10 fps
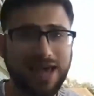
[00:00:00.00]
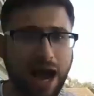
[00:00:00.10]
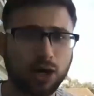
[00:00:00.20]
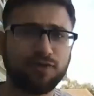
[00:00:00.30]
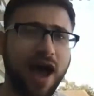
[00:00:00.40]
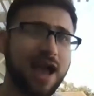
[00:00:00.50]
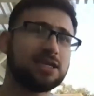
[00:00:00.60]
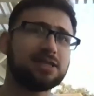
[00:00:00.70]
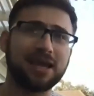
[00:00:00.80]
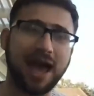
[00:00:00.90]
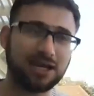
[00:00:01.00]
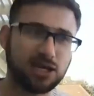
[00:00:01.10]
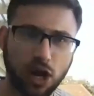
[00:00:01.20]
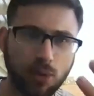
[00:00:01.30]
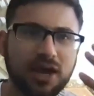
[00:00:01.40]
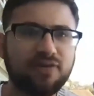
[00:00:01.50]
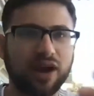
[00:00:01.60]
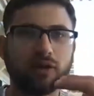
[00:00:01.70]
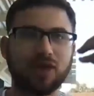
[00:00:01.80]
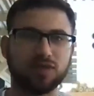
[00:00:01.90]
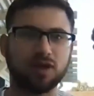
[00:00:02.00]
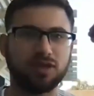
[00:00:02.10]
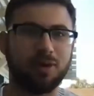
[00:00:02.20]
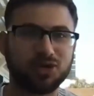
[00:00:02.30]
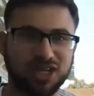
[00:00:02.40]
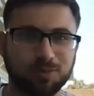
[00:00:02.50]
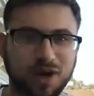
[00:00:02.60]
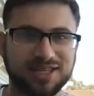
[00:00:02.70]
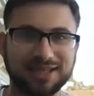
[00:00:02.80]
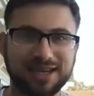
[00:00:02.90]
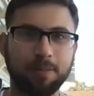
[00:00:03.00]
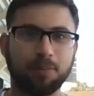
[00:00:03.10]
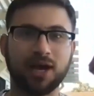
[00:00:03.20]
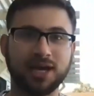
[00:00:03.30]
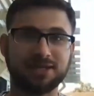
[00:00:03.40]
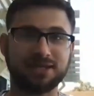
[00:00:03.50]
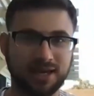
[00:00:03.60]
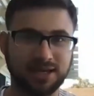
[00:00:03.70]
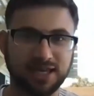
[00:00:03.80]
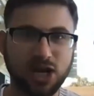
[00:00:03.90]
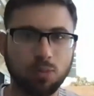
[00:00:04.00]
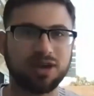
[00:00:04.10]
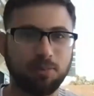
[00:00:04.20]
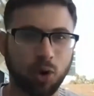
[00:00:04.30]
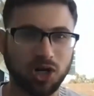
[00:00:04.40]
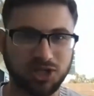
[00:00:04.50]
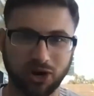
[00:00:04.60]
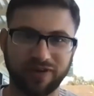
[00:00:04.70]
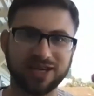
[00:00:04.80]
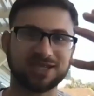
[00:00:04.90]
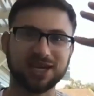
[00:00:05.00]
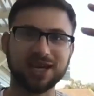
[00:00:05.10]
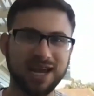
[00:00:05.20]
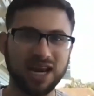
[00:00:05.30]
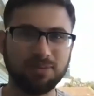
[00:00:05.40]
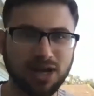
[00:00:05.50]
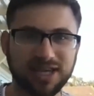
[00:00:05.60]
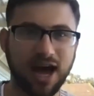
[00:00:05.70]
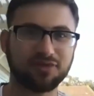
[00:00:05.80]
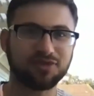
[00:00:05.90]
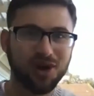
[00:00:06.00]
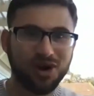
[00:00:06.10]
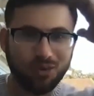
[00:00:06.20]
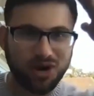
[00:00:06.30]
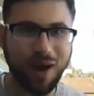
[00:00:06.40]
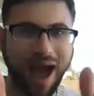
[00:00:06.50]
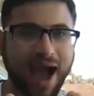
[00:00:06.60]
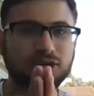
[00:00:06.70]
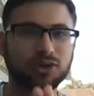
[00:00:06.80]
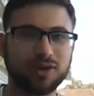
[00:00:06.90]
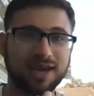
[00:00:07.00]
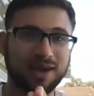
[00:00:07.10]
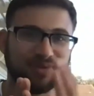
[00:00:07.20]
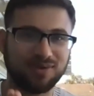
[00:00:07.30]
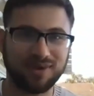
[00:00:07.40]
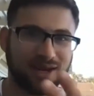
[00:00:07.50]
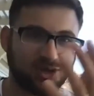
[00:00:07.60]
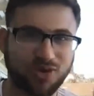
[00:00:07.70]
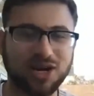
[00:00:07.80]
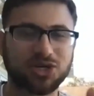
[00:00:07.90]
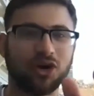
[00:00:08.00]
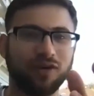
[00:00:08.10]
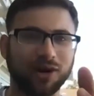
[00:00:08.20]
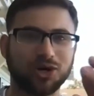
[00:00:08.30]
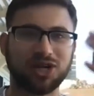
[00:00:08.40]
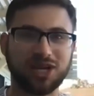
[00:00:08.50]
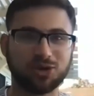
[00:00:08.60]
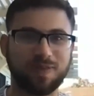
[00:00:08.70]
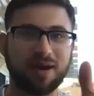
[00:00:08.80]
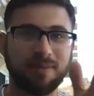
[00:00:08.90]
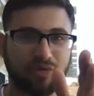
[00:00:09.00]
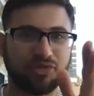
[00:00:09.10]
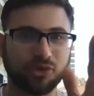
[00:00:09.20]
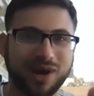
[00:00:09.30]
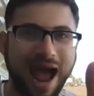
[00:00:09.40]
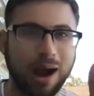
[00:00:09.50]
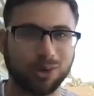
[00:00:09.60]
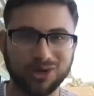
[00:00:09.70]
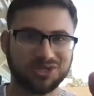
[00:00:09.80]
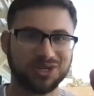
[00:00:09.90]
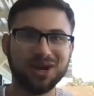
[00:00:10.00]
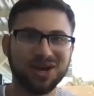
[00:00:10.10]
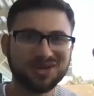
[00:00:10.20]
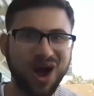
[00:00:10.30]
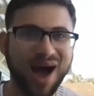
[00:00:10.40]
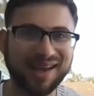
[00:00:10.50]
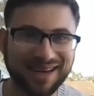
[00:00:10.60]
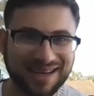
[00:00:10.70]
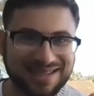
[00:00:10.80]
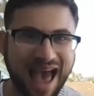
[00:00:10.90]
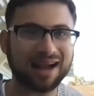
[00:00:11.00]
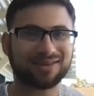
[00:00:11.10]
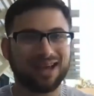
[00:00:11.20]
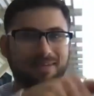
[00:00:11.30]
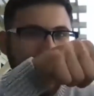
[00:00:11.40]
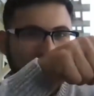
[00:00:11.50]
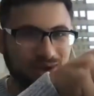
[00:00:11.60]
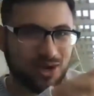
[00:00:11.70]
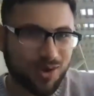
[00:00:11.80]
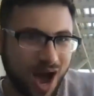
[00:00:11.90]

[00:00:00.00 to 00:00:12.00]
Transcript: sacrifice, and, even the most explicit example is the Yom Kippur service in Musaf, where you actually in traditional liturgy, you spend about 3 hours talking exactly about how you